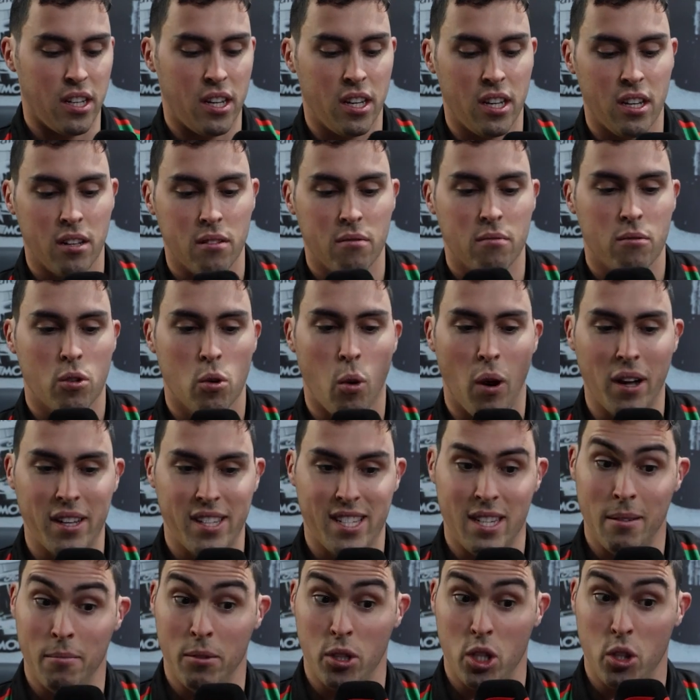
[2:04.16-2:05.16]
here, quite
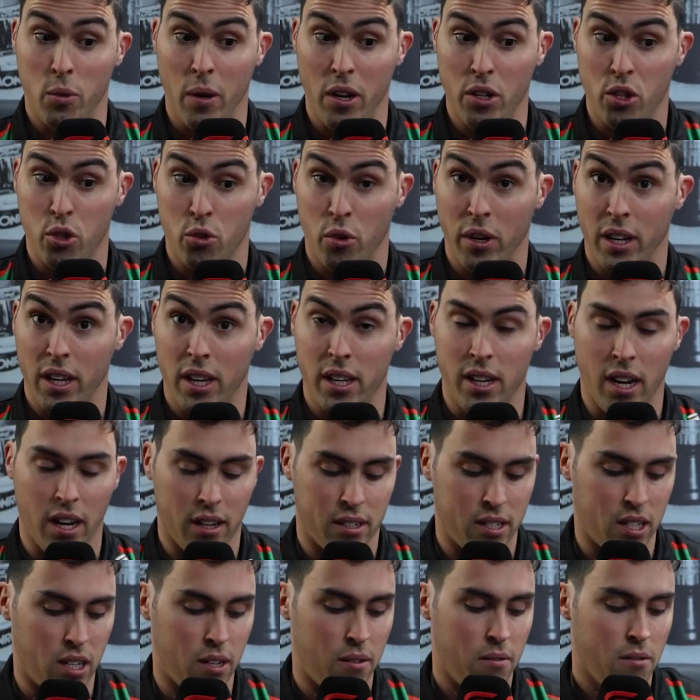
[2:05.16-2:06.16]
similar to our drink
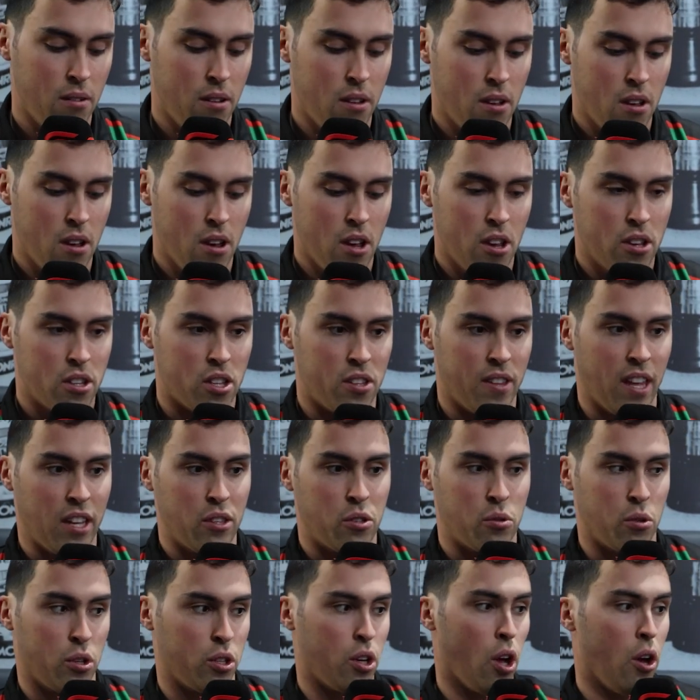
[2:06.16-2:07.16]
connector. So that
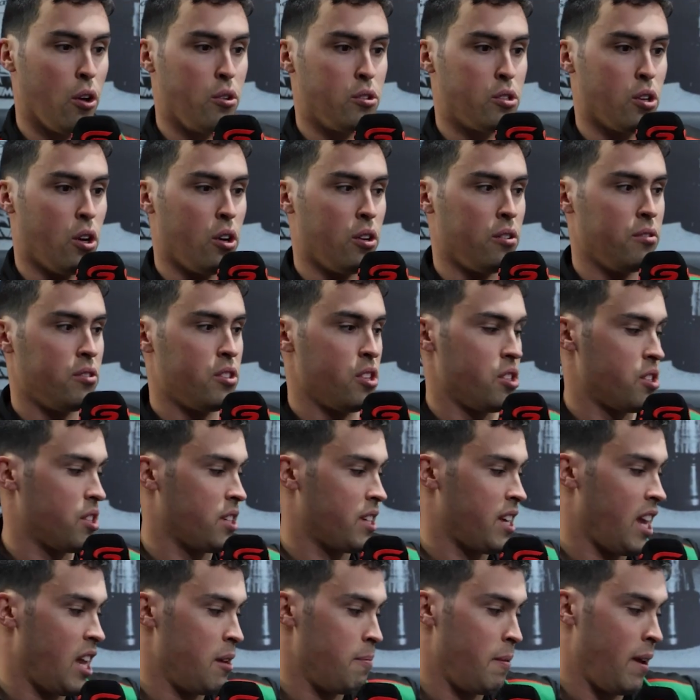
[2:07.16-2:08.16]
sort of goes on just to
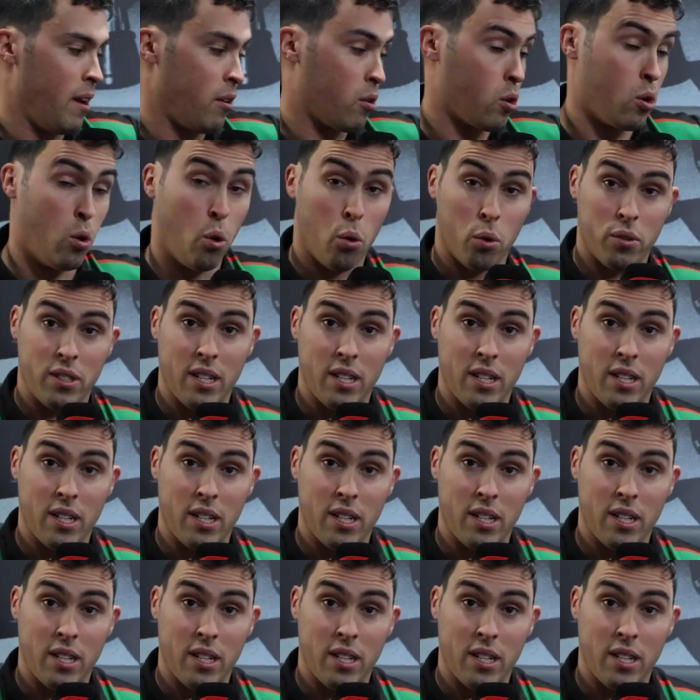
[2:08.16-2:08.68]
keep our core